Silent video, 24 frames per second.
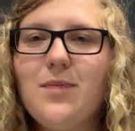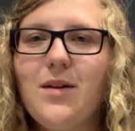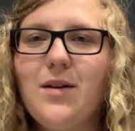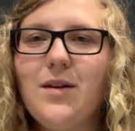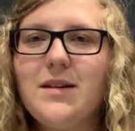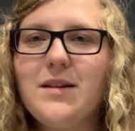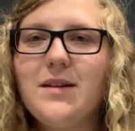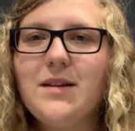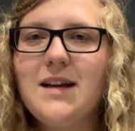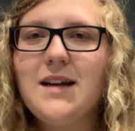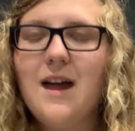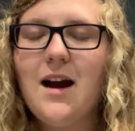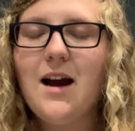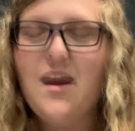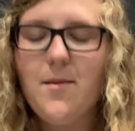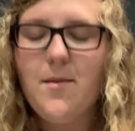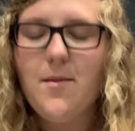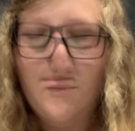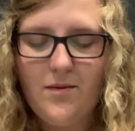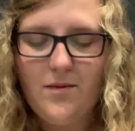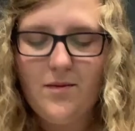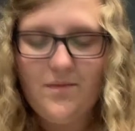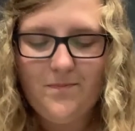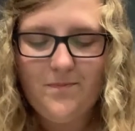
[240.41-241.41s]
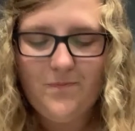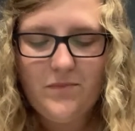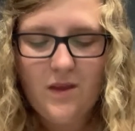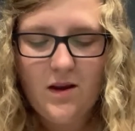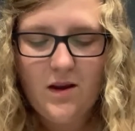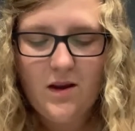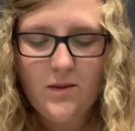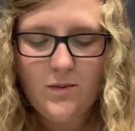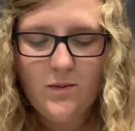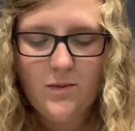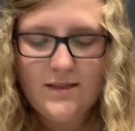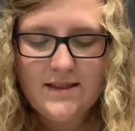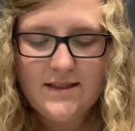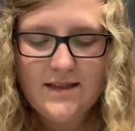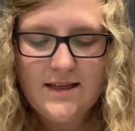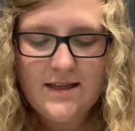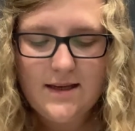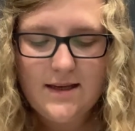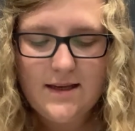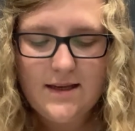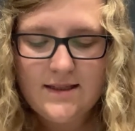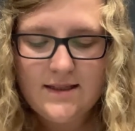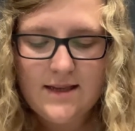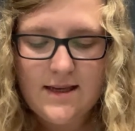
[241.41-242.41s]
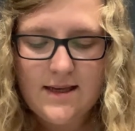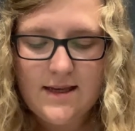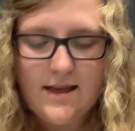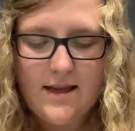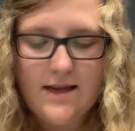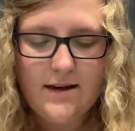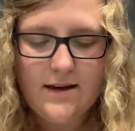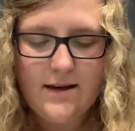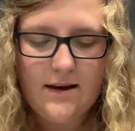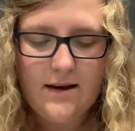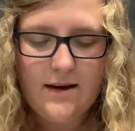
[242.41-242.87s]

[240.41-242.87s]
all the time, and we see sin,